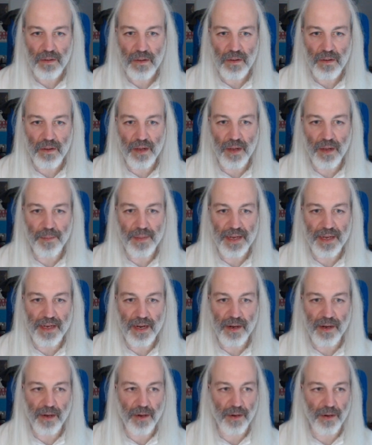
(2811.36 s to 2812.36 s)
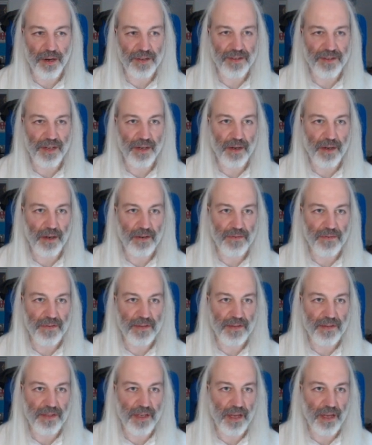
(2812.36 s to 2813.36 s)
and create a curve and
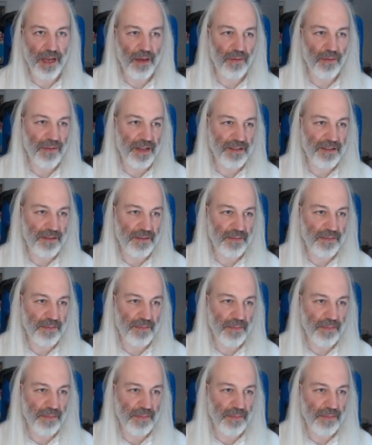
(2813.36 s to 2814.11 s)
see how that